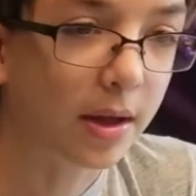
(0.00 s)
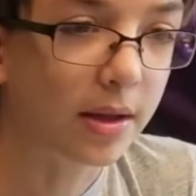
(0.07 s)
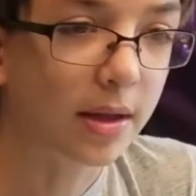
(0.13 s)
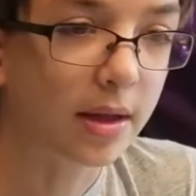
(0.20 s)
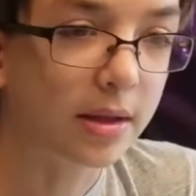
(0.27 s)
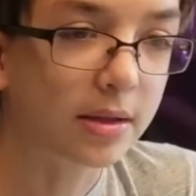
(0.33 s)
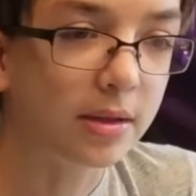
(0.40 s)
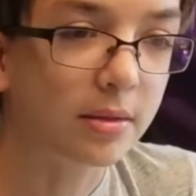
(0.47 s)

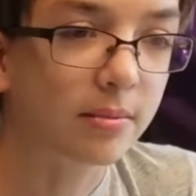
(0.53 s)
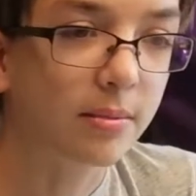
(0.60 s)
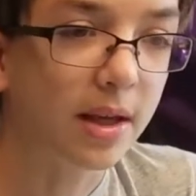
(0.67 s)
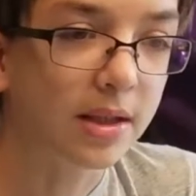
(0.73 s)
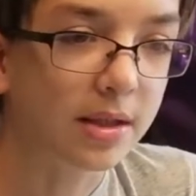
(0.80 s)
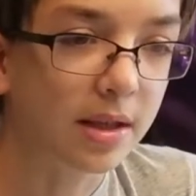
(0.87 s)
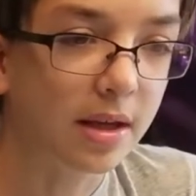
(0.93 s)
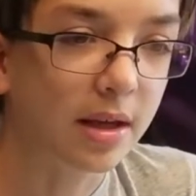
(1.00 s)
things
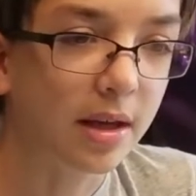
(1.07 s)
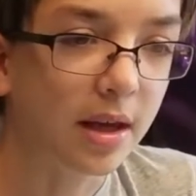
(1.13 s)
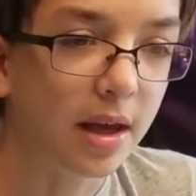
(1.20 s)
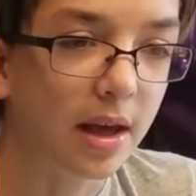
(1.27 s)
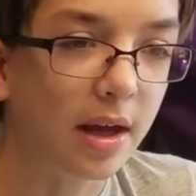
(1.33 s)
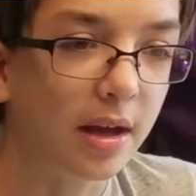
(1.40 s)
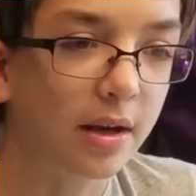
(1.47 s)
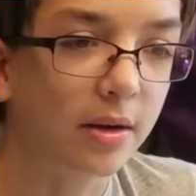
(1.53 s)
messy,
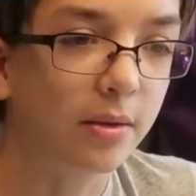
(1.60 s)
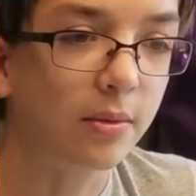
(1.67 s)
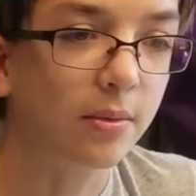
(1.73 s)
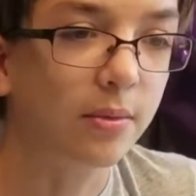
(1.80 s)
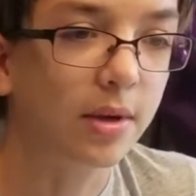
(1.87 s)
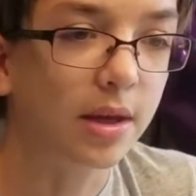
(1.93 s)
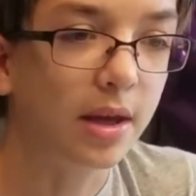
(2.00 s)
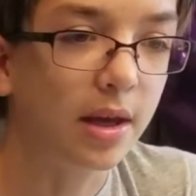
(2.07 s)
and we
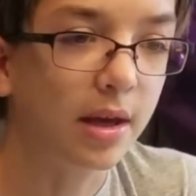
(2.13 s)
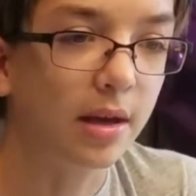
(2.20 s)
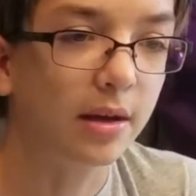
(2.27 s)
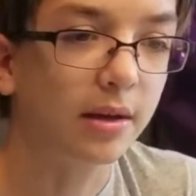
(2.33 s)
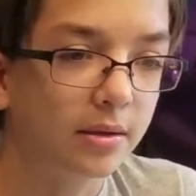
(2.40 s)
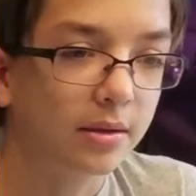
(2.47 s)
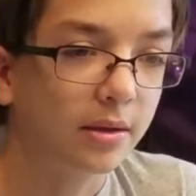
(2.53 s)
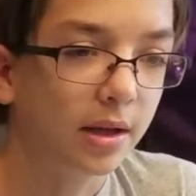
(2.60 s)
can
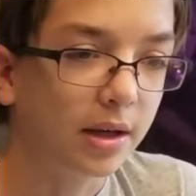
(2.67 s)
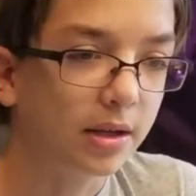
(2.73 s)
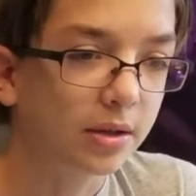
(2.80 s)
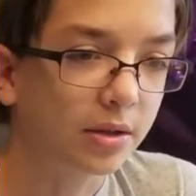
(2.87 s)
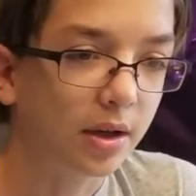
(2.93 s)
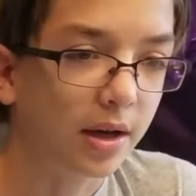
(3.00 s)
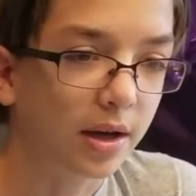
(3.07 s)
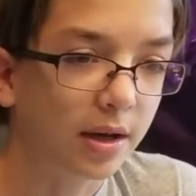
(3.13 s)
let it
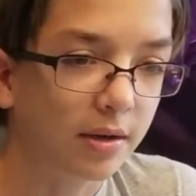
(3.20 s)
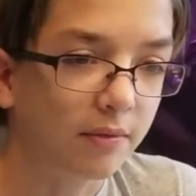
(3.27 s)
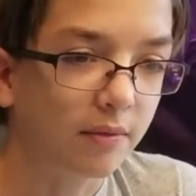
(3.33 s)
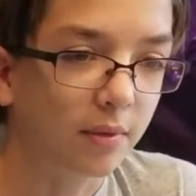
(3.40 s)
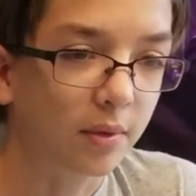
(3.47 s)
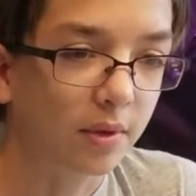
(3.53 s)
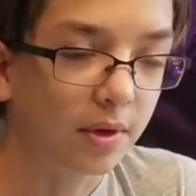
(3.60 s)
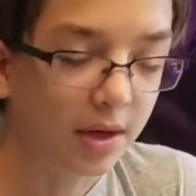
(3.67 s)
dry
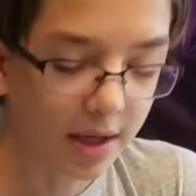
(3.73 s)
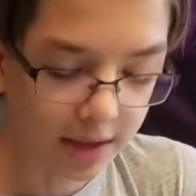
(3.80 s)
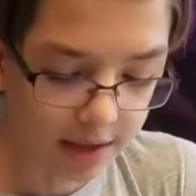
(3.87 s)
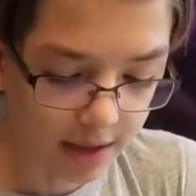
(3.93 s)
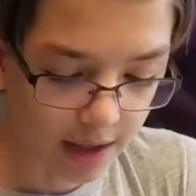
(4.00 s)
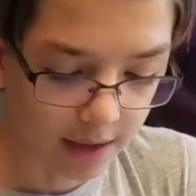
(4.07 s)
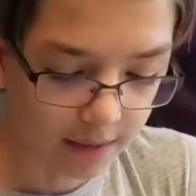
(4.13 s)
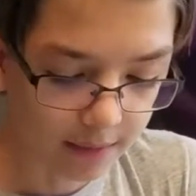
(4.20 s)
for the next day.
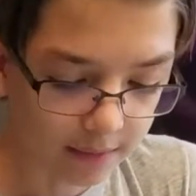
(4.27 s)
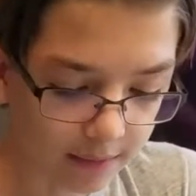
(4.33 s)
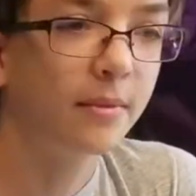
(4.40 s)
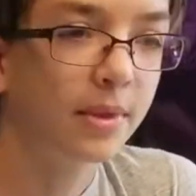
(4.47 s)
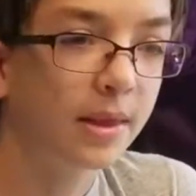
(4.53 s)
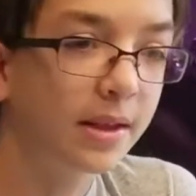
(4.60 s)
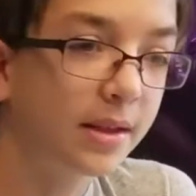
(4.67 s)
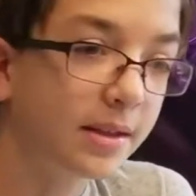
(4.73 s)

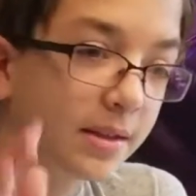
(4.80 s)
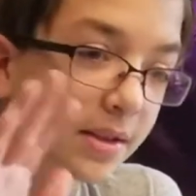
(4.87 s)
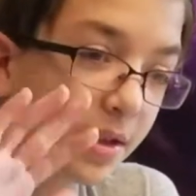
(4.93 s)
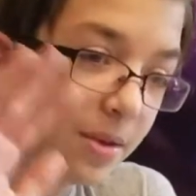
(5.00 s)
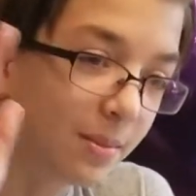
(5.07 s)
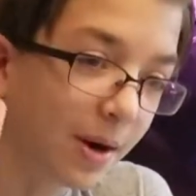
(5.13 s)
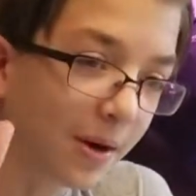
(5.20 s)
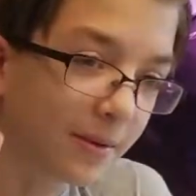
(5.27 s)
See you
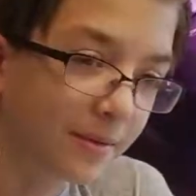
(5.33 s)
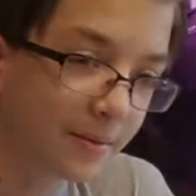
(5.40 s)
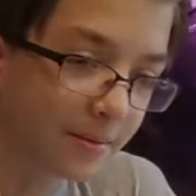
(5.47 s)
tomorrow.